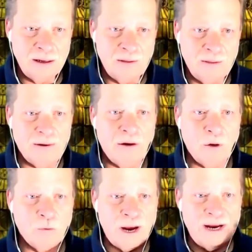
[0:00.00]
They're
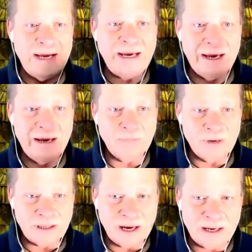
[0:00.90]
already
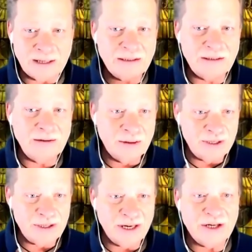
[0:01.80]
hypnotized to
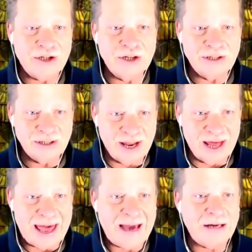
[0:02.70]
limitation, to the
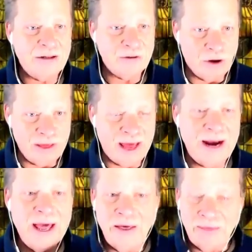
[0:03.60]
lack, to all that.
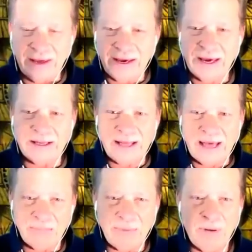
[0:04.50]
They get
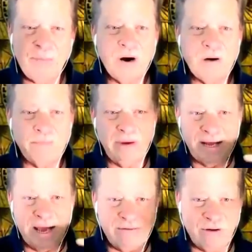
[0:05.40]
that
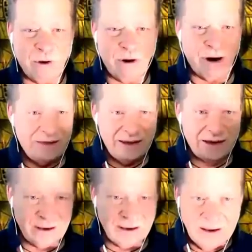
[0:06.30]
bombardment everywhere. I
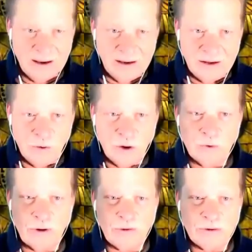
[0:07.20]
think you
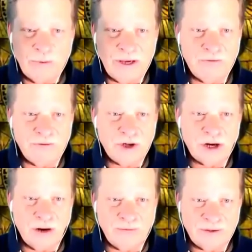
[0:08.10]
agree with me. You've
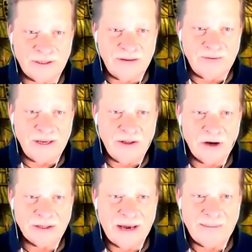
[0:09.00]
shut off the TV a
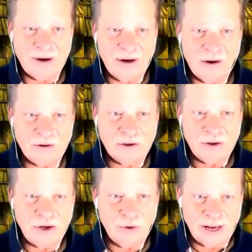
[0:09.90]
long time ago so
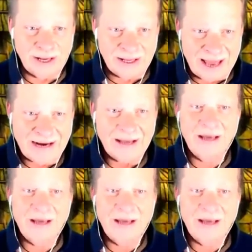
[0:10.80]
that you don't get that